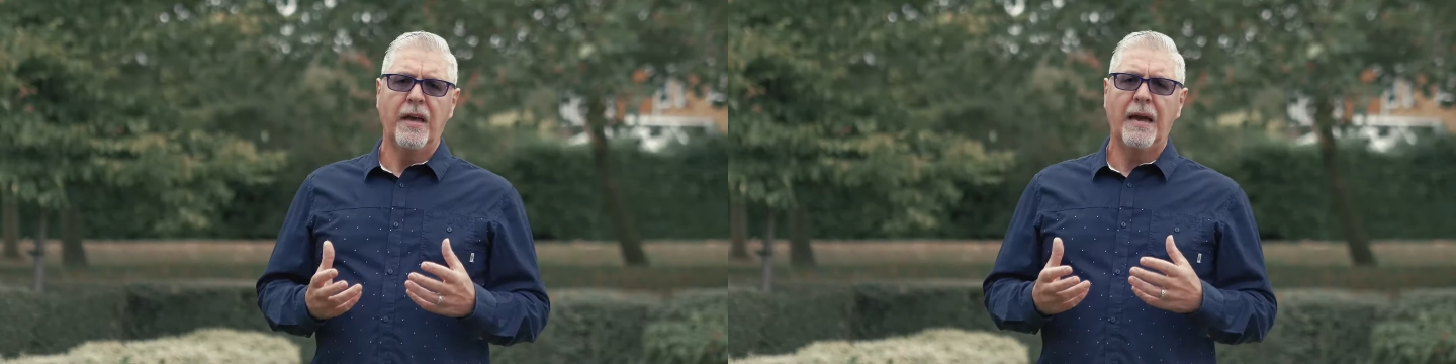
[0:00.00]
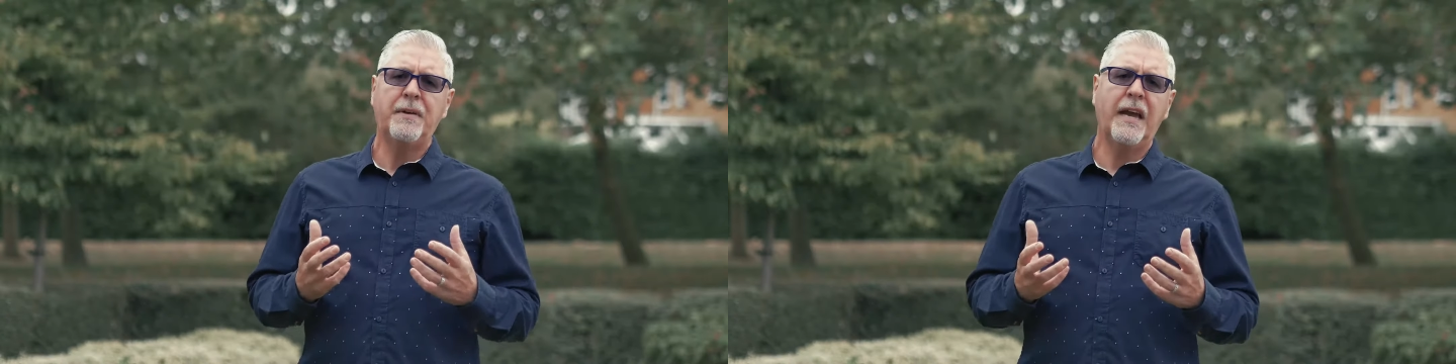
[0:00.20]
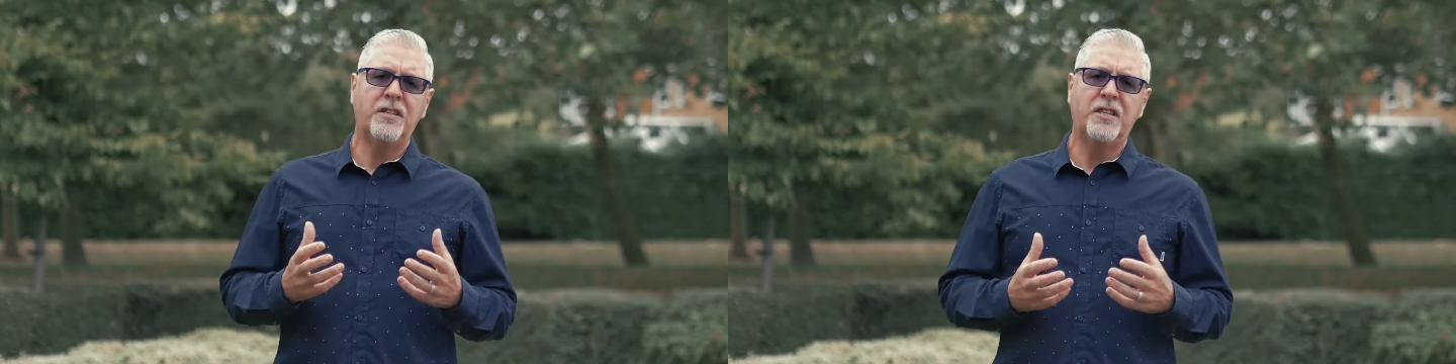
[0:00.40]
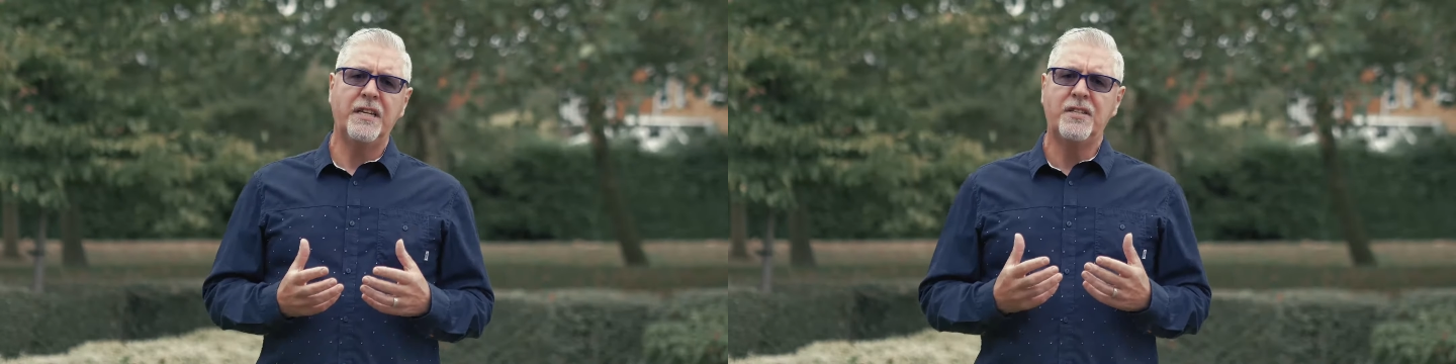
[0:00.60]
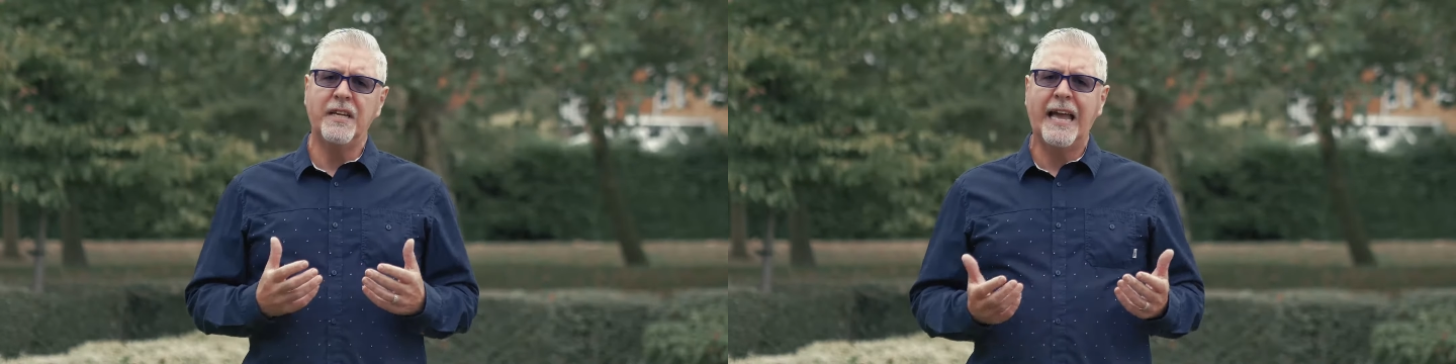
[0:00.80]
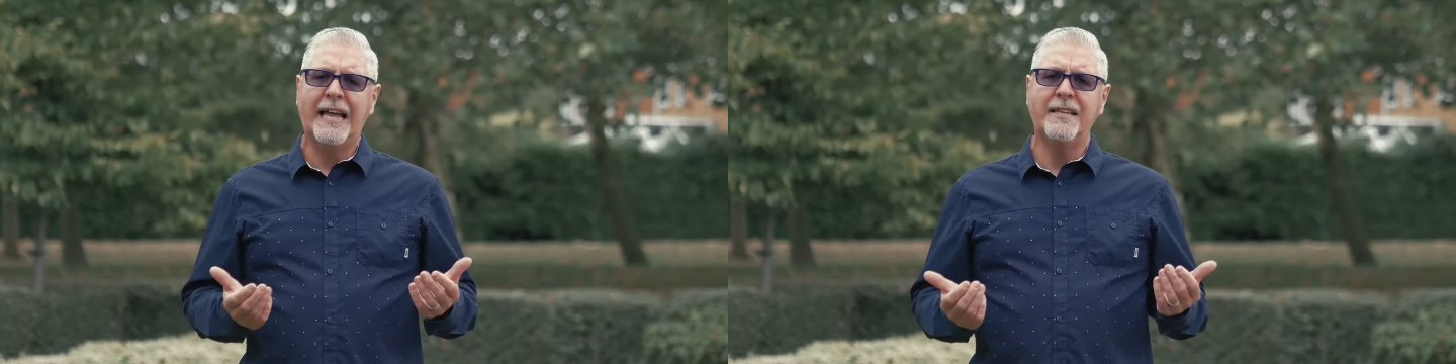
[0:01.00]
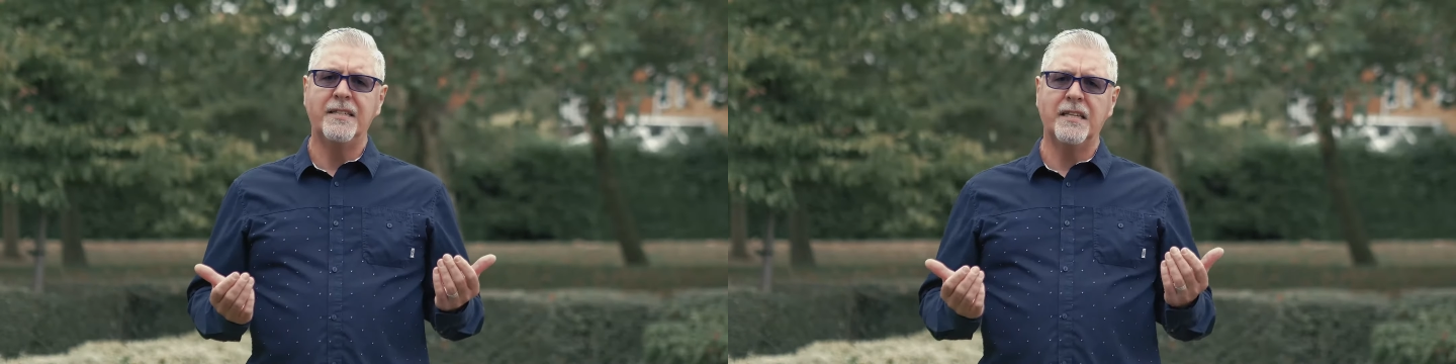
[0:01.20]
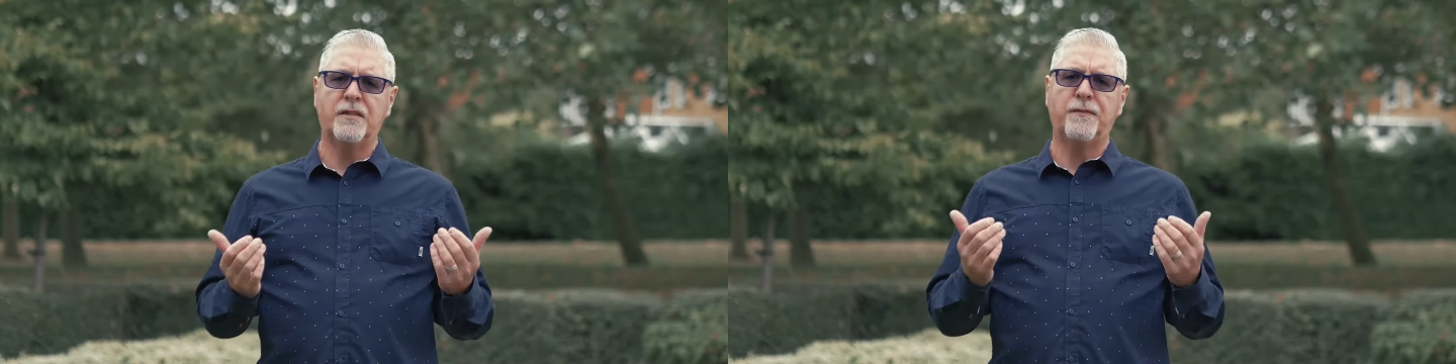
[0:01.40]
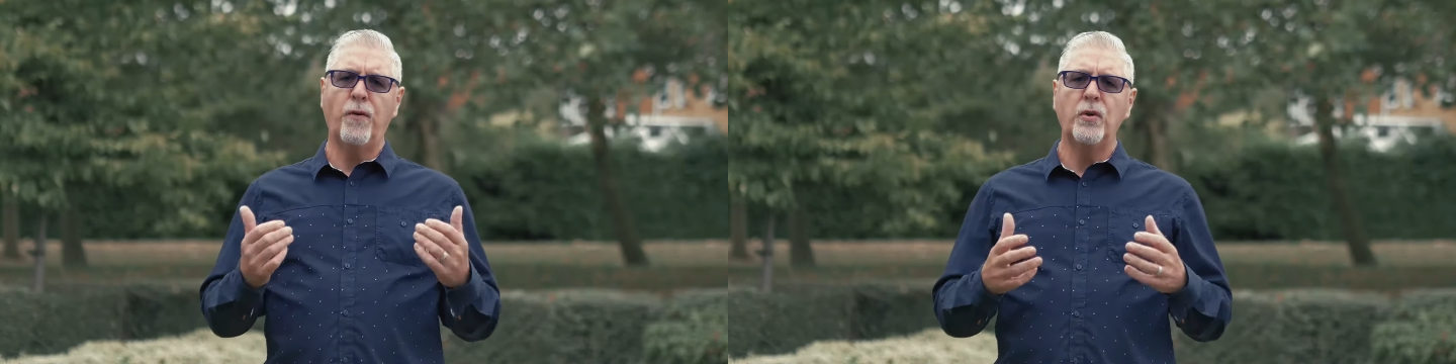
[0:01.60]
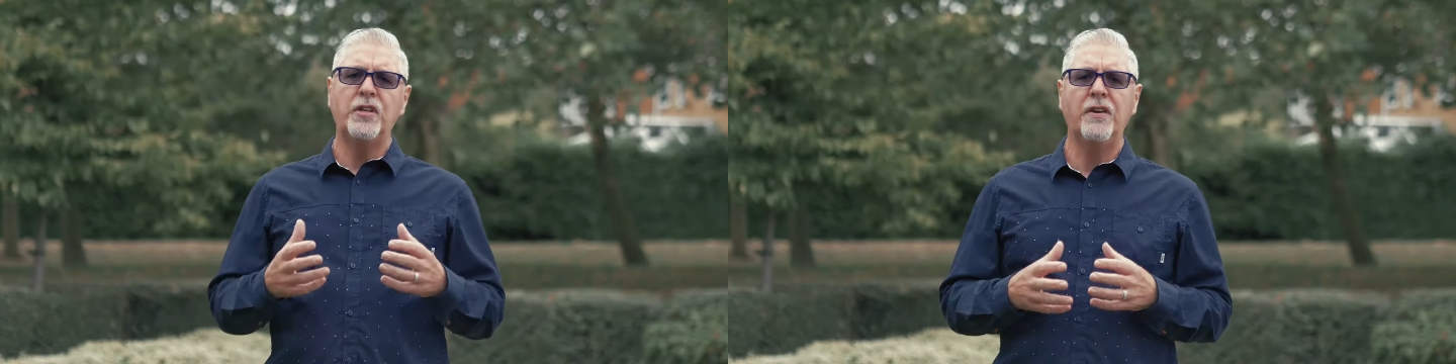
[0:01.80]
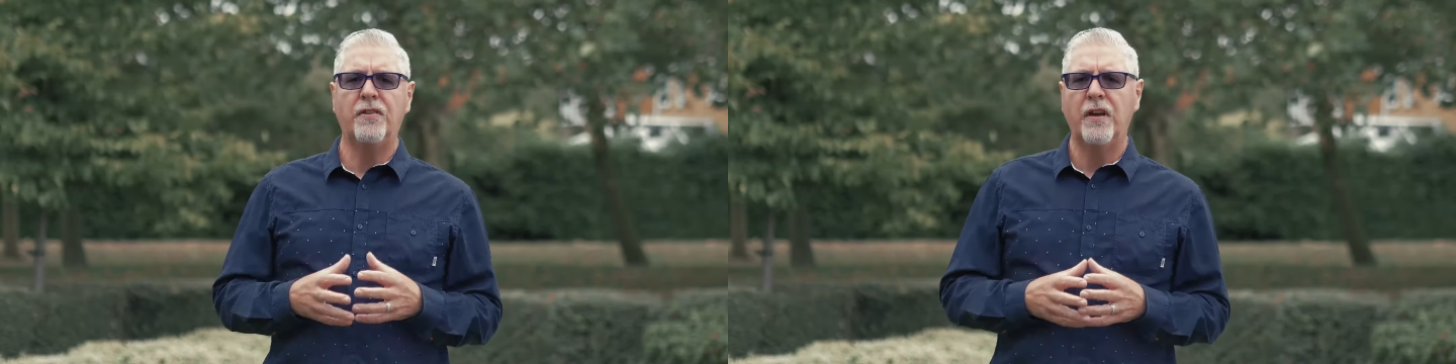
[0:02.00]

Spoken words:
MKCC enters its 40th